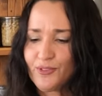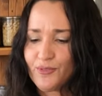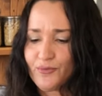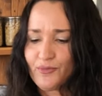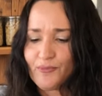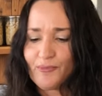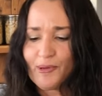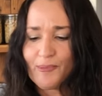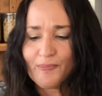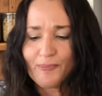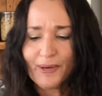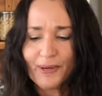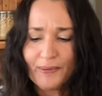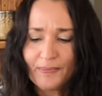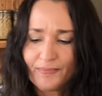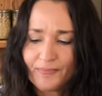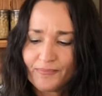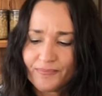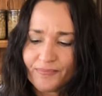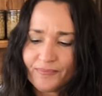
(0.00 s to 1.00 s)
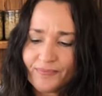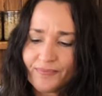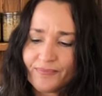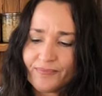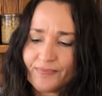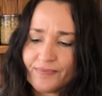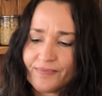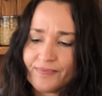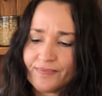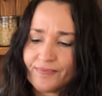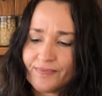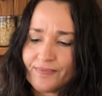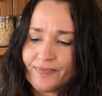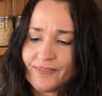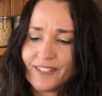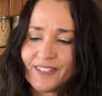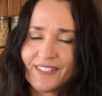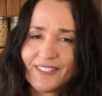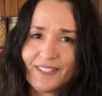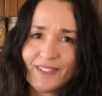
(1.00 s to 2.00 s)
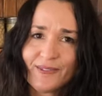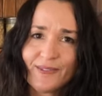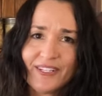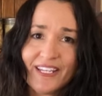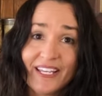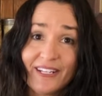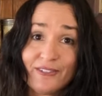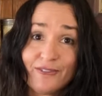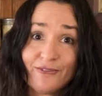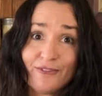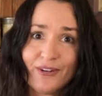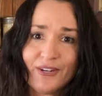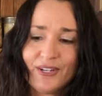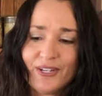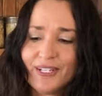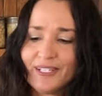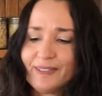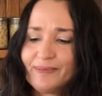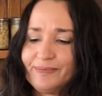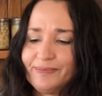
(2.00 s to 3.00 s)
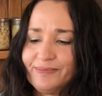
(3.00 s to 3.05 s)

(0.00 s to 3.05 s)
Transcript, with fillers: to remember to get it right.